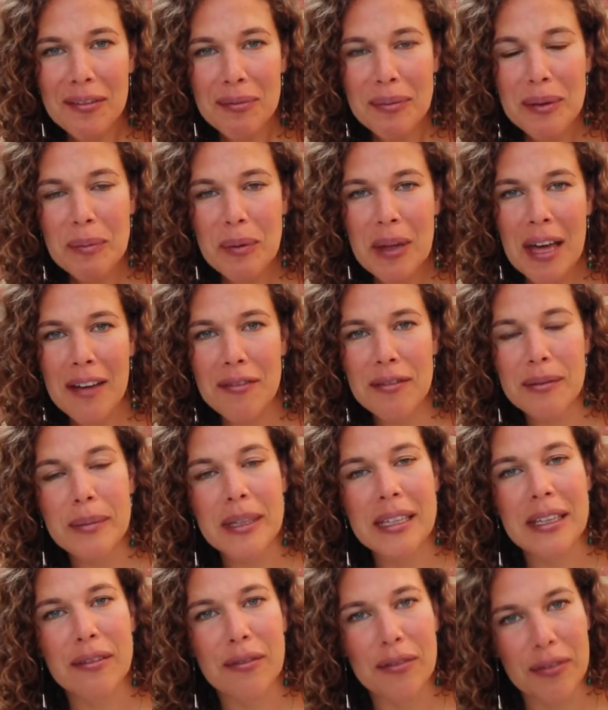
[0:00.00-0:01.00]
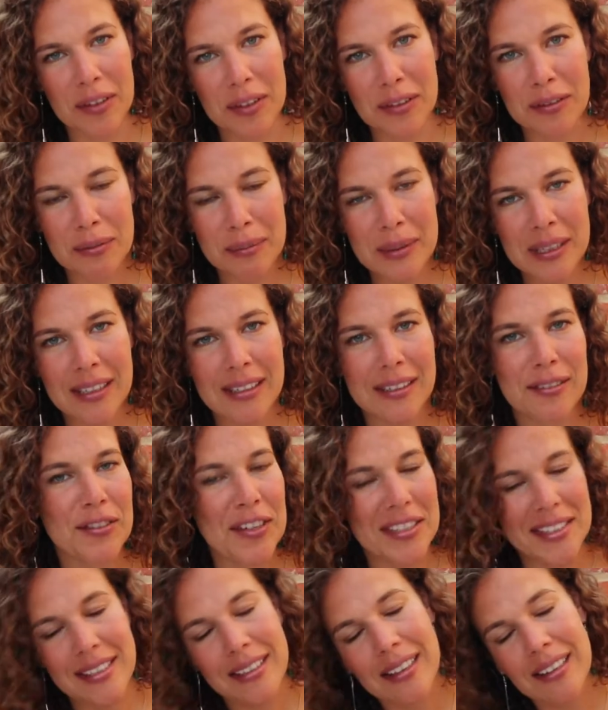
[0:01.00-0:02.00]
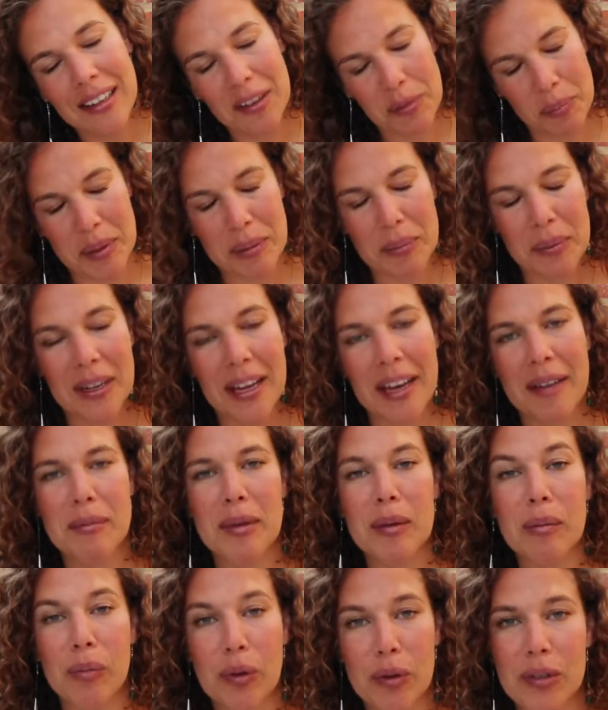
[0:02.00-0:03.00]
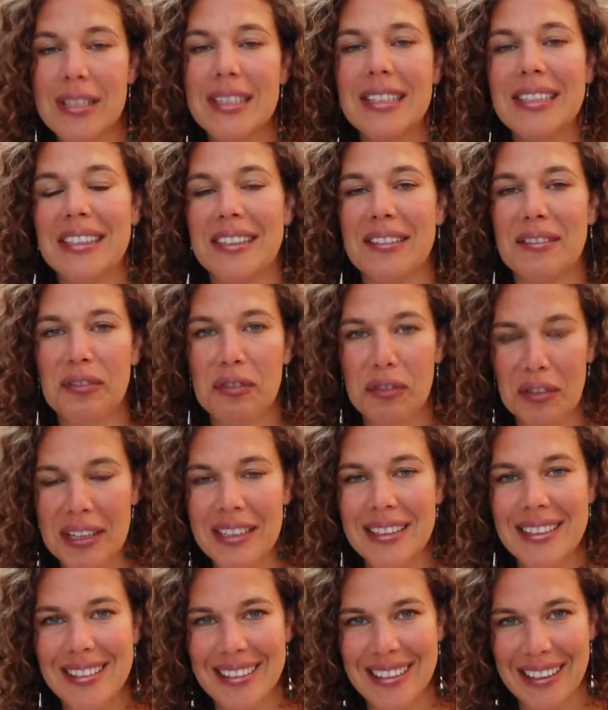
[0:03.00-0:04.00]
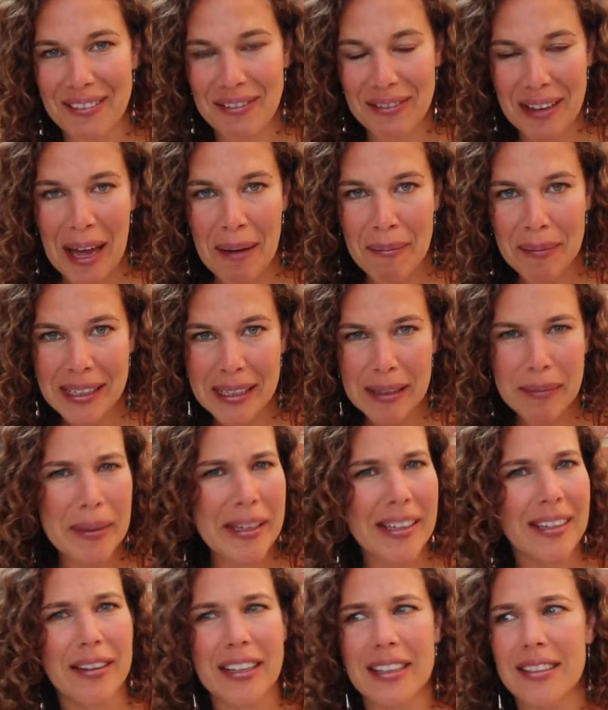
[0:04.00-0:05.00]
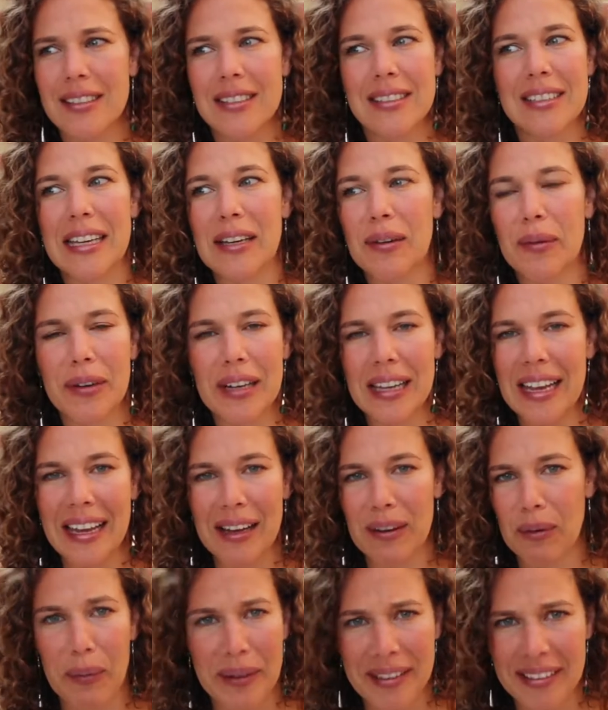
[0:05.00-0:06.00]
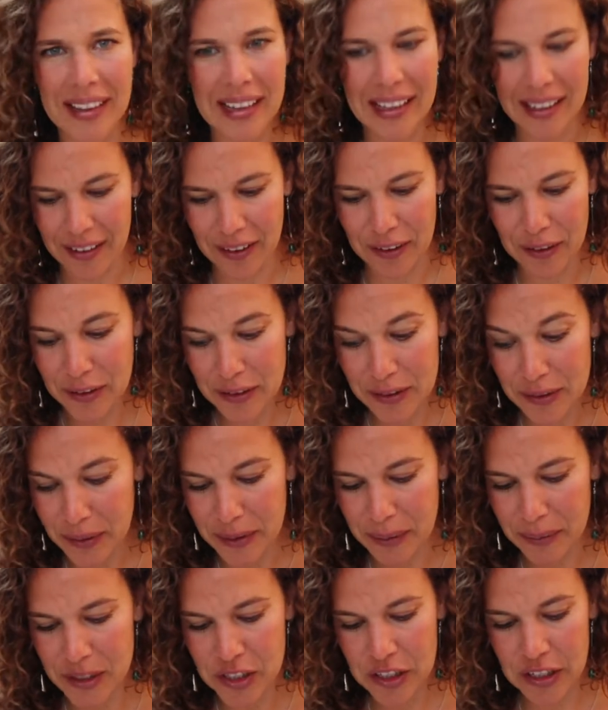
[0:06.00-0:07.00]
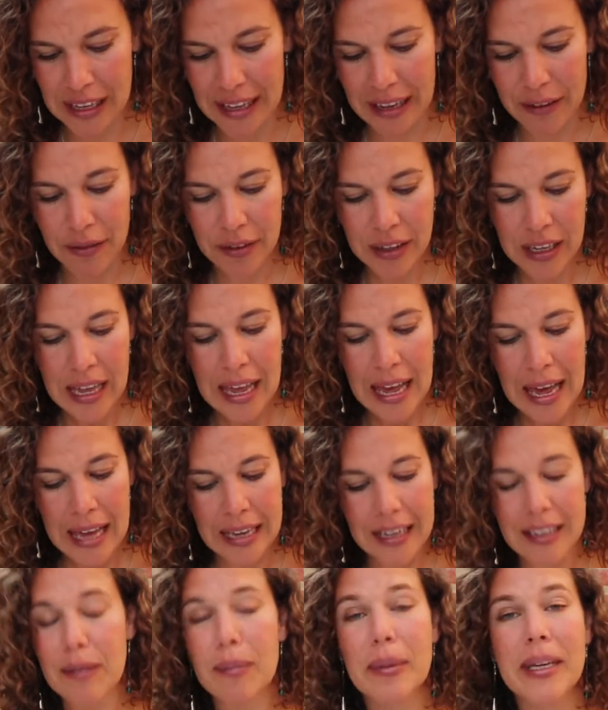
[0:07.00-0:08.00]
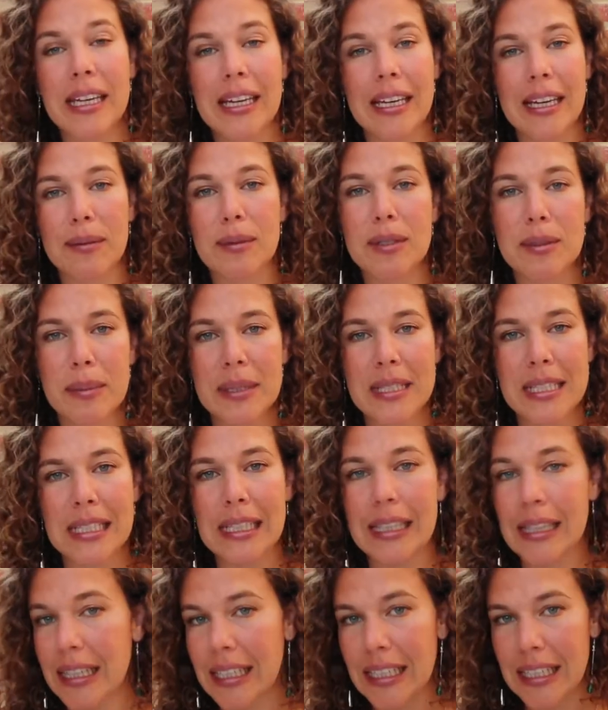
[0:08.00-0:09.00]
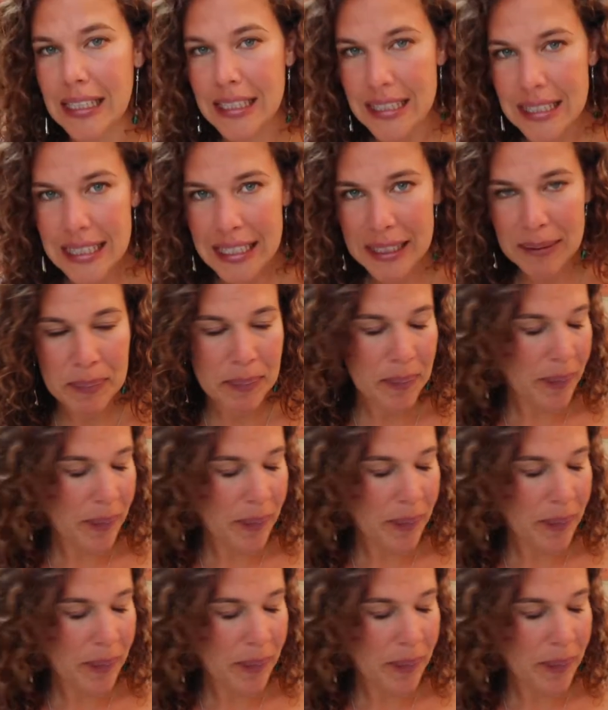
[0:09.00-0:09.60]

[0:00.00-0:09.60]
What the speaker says: of people have been making fun of me, and if I say a lot of people, I mean mostly friends and family, because they were like, what the hell are you doing with your life? And in the beginning I was basically thinking the same.